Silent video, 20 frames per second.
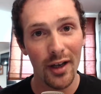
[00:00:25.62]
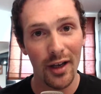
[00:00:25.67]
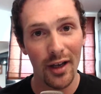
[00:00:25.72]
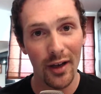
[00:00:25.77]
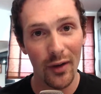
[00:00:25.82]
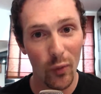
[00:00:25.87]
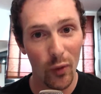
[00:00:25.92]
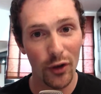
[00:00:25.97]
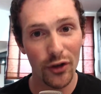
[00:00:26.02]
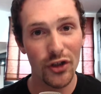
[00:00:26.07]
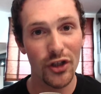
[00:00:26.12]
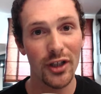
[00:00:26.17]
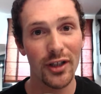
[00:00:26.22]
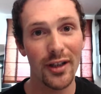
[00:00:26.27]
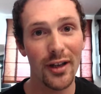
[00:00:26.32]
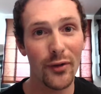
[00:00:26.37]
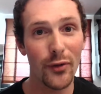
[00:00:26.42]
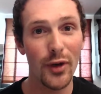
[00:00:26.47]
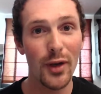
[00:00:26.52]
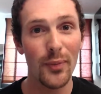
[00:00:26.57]

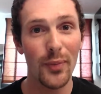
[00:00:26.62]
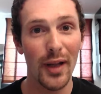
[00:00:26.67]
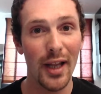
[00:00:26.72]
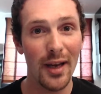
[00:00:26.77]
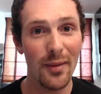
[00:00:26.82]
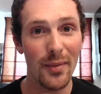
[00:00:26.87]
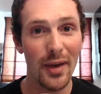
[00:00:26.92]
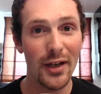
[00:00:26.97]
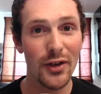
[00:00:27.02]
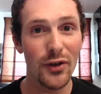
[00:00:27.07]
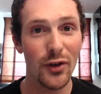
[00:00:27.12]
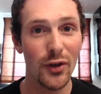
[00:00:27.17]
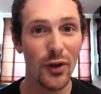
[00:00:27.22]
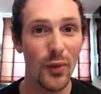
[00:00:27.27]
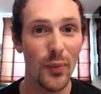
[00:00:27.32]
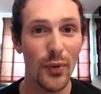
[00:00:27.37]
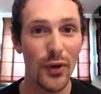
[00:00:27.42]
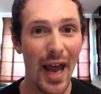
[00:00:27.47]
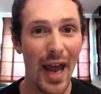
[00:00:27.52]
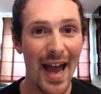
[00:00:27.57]
watching the replay, make sure you
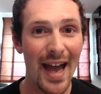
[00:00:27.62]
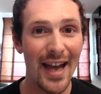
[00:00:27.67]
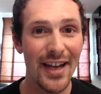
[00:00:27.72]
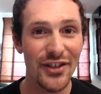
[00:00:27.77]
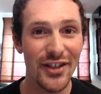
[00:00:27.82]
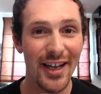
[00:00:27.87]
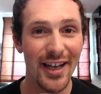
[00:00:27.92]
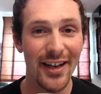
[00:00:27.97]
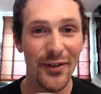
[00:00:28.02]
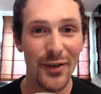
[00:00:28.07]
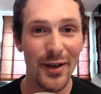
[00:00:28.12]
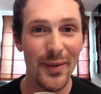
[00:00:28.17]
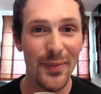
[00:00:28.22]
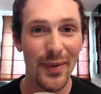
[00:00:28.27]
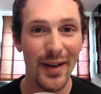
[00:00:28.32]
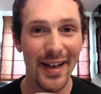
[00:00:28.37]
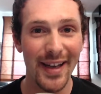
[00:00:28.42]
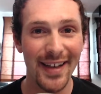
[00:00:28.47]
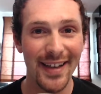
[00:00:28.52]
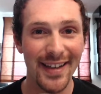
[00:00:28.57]
put hashtag
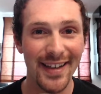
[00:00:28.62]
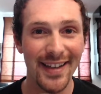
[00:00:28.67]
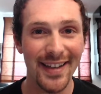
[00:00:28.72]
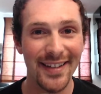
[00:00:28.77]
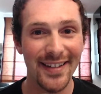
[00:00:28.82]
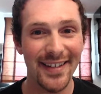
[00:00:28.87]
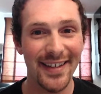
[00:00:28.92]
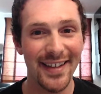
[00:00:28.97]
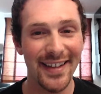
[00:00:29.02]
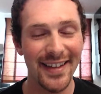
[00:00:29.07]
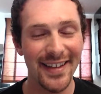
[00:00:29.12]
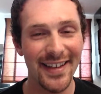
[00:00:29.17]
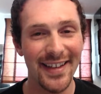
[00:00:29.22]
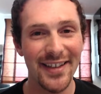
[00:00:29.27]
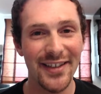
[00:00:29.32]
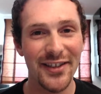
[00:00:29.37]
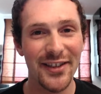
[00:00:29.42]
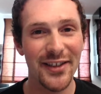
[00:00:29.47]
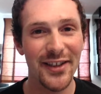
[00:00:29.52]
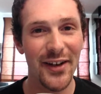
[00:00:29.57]
replay here in
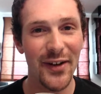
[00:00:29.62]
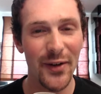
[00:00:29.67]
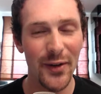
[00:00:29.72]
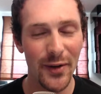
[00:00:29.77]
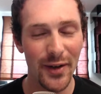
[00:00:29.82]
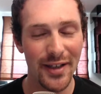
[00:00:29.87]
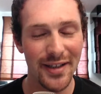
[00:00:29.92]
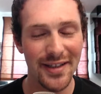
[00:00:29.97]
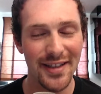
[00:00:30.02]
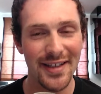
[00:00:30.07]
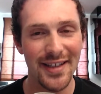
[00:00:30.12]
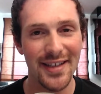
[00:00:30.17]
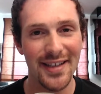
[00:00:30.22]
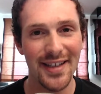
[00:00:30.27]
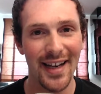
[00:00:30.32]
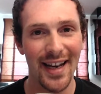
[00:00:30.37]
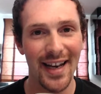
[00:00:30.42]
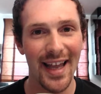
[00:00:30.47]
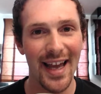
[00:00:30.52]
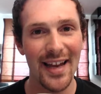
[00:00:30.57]
the show, as this
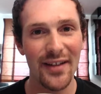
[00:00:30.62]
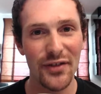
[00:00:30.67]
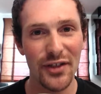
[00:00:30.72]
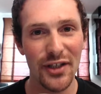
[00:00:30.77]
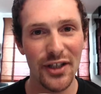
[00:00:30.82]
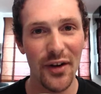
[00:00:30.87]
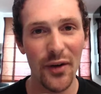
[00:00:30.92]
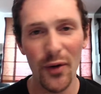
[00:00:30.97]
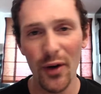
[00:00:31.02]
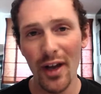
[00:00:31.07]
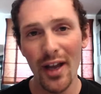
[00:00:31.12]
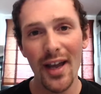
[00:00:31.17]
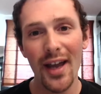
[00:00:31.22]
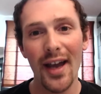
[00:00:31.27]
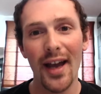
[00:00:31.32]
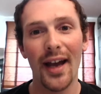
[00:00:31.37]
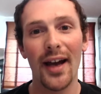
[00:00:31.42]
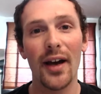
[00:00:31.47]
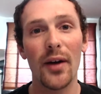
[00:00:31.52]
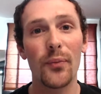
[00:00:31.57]
is a live show.
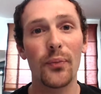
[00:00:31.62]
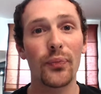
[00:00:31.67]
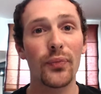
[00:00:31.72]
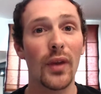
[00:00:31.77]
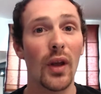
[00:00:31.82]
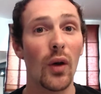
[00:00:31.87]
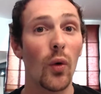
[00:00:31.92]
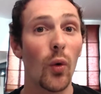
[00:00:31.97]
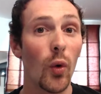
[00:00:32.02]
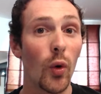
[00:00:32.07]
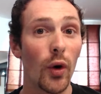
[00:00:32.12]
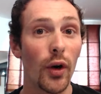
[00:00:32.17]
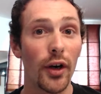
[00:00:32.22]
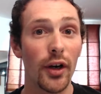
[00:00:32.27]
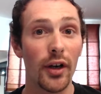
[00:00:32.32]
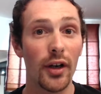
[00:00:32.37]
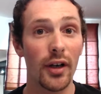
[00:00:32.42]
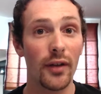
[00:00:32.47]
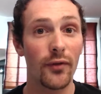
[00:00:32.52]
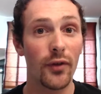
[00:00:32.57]

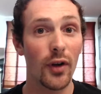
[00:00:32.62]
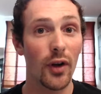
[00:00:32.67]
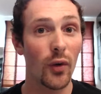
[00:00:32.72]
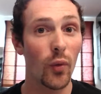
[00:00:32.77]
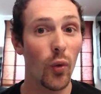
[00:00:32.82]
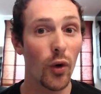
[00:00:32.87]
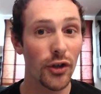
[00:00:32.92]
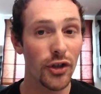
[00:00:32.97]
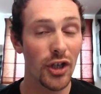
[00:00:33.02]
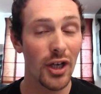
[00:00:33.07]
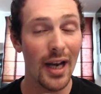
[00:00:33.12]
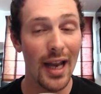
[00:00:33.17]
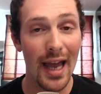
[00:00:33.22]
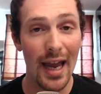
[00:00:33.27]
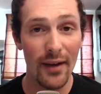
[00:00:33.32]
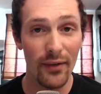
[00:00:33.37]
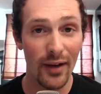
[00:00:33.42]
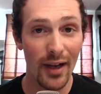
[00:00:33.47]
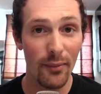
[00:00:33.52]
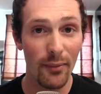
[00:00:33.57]
Or if you are watching
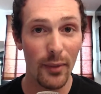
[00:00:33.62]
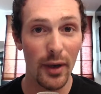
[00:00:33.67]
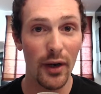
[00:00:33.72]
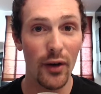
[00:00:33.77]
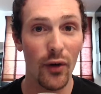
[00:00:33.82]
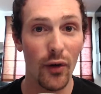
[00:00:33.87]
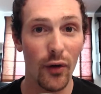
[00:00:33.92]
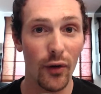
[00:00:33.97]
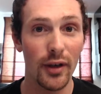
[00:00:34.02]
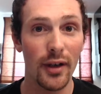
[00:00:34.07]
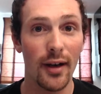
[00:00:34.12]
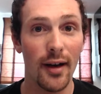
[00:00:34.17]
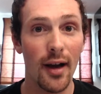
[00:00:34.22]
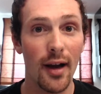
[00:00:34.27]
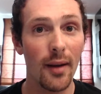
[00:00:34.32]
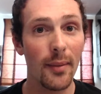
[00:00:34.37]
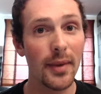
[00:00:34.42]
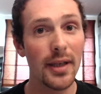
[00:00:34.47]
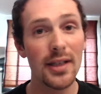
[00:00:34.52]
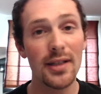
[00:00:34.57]
live, let me know in the
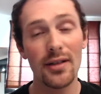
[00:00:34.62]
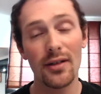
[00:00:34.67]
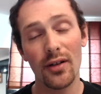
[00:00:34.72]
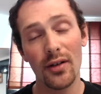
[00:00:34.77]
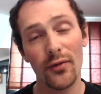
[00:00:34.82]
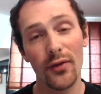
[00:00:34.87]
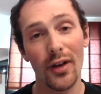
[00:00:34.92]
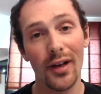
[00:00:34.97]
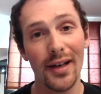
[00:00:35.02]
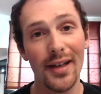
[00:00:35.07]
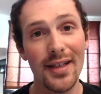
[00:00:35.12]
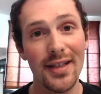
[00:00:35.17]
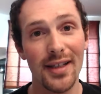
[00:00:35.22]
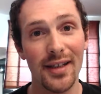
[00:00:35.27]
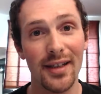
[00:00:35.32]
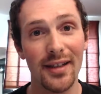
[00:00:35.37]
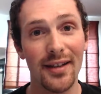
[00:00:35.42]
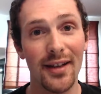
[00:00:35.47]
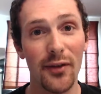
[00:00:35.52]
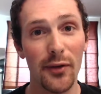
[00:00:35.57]
comments, or if you're
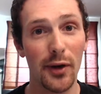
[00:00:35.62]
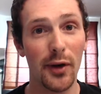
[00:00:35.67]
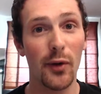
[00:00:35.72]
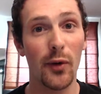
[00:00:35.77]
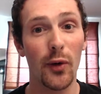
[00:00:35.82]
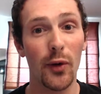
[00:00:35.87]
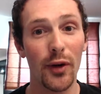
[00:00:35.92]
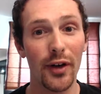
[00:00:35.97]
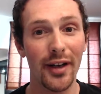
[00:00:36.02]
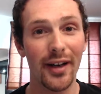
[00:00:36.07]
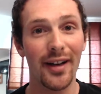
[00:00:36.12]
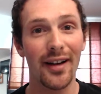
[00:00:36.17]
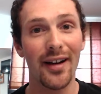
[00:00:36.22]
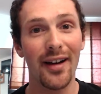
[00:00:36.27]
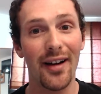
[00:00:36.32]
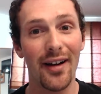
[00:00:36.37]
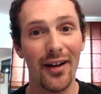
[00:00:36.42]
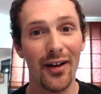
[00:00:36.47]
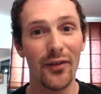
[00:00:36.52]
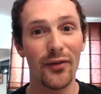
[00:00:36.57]
listening the recording
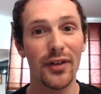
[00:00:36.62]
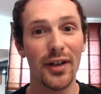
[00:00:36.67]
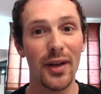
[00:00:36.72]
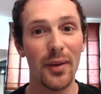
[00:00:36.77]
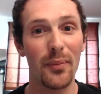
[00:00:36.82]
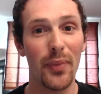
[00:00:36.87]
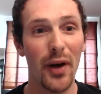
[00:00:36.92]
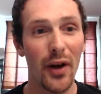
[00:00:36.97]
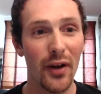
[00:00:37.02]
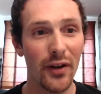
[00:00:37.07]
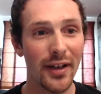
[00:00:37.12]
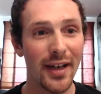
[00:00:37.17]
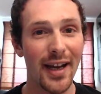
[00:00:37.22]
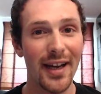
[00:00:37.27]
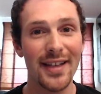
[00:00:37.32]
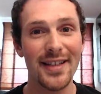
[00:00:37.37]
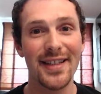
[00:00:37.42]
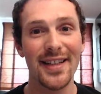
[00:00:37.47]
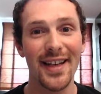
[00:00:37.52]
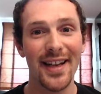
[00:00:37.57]
of the
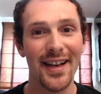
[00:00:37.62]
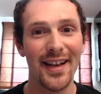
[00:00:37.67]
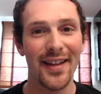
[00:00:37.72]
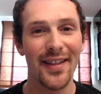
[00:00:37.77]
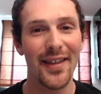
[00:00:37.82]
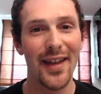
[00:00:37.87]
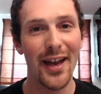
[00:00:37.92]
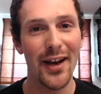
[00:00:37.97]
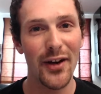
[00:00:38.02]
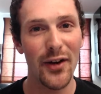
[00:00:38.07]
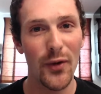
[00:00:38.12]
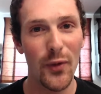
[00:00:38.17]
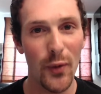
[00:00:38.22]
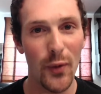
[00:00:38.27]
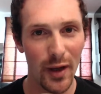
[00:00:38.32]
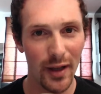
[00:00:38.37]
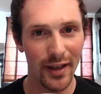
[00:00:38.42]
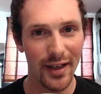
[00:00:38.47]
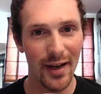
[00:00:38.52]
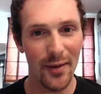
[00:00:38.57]
podcast, then
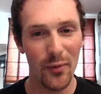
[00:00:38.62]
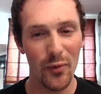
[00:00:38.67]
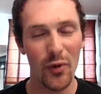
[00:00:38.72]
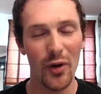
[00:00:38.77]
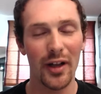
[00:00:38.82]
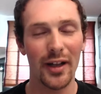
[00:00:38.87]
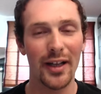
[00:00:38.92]
welcome.